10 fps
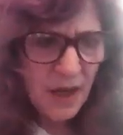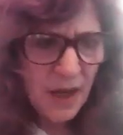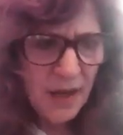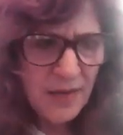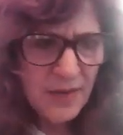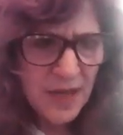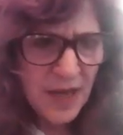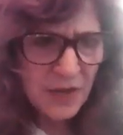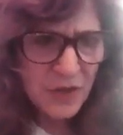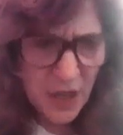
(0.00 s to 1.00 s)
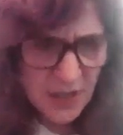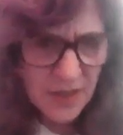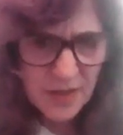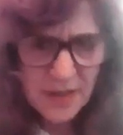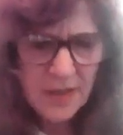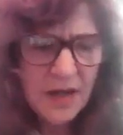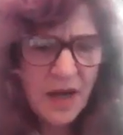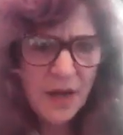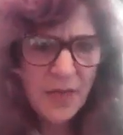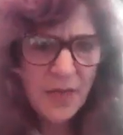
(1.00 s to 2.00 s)
it's not just in
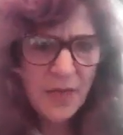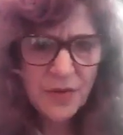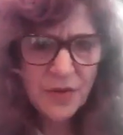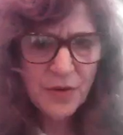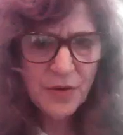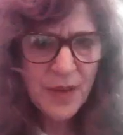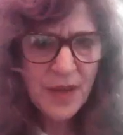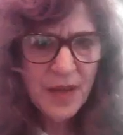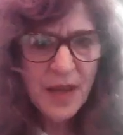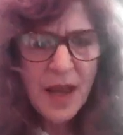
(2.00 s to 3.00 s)
occupational therapy,